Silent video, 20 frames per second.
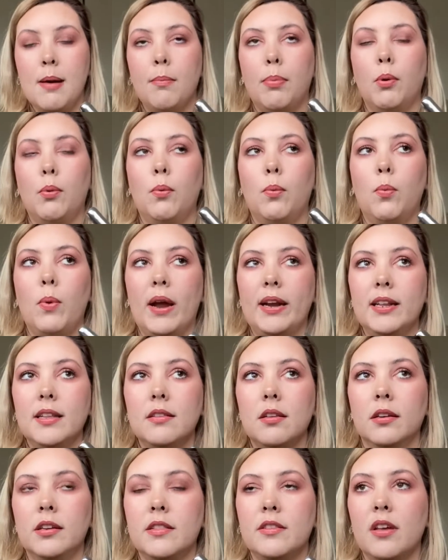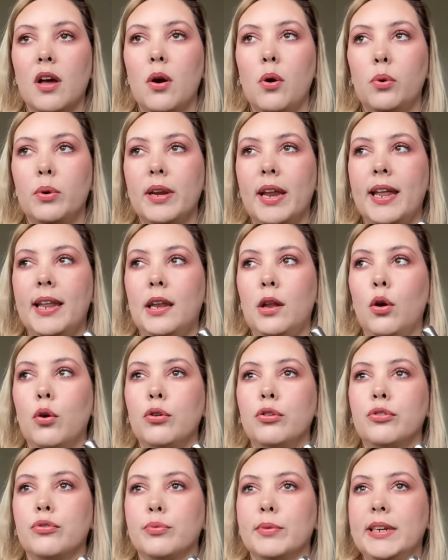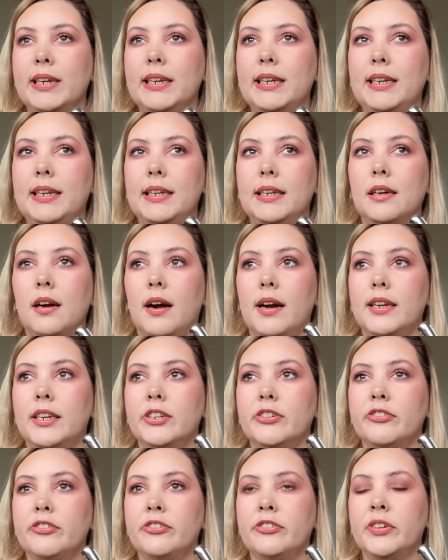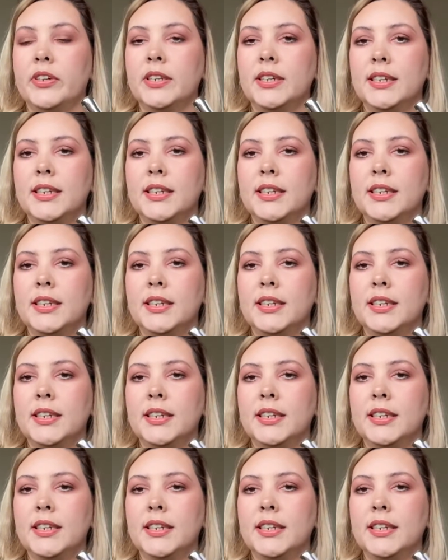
but when it's on its own it looks really kind of